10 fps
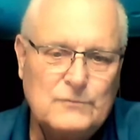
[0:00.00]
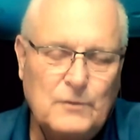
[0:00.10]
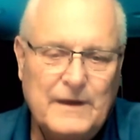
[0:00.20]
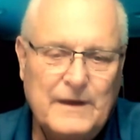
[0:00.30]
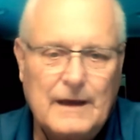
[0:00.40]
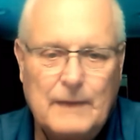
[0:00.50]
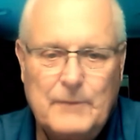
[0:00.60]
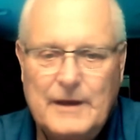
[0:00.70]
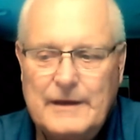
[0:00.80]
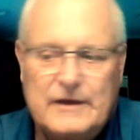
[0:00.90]
we'll be it. I
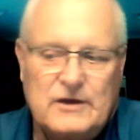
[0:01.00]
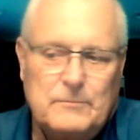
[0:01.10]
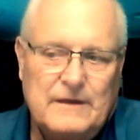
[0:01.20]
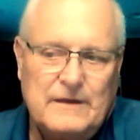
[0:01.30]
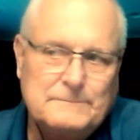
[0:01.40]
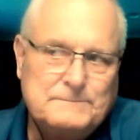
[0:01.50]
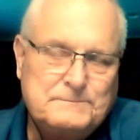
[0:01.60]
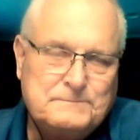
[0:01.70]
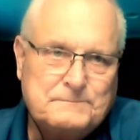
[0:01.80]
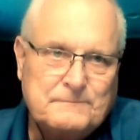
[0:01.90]
mean, it could be,
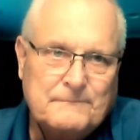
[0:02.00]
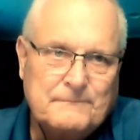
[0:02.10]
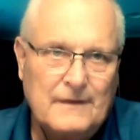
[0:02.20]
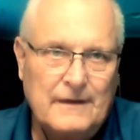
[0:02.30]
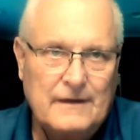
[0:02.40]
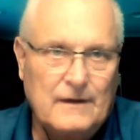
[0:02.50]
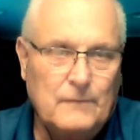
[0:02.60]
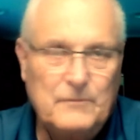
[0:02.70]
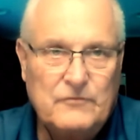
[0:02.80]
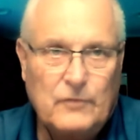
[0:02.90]
you know,
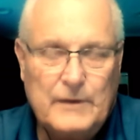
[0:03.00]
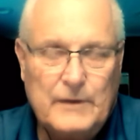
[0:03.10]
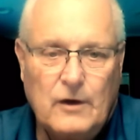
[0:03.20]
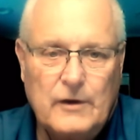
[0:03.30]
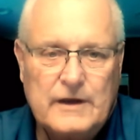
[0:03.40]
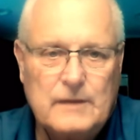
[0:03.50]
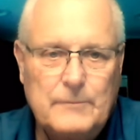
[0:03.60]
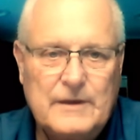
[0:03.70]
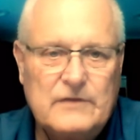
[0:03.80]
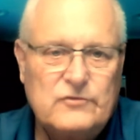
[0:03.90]
before we know it, it could
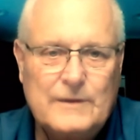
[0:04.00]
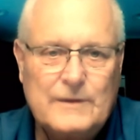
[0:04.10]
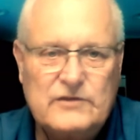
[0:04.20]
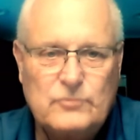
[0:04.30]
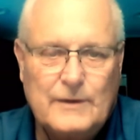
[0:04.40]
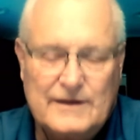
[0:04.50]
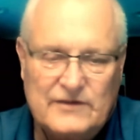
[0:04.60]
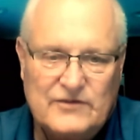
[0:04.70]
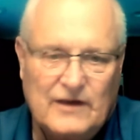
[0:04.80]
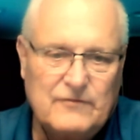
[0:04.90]
be in
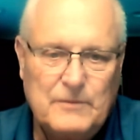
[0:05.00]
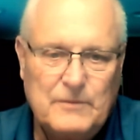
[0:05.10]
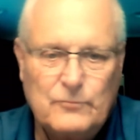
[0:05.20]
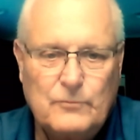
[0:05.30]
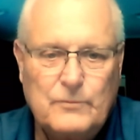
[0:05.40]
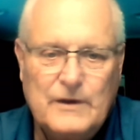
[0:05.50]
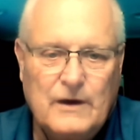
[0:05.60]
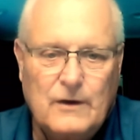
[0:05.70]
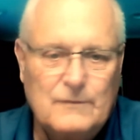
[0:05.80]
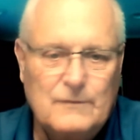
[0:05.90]
2027,
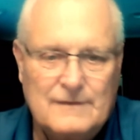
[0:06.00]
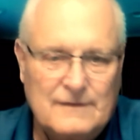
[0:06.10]
tomark